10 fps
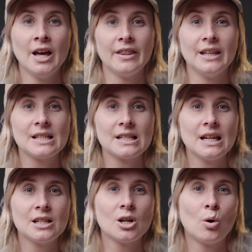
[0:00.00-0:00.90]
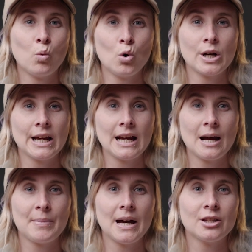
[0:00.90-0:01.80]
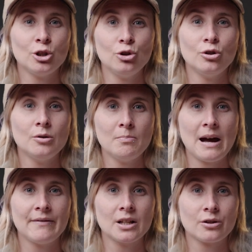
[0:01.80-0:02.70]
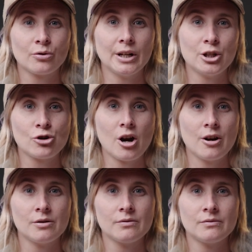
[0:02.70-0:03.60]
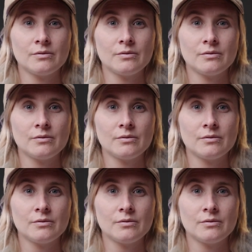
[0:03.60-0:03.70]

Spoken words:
This is a warning about the new Mavic 3 drone.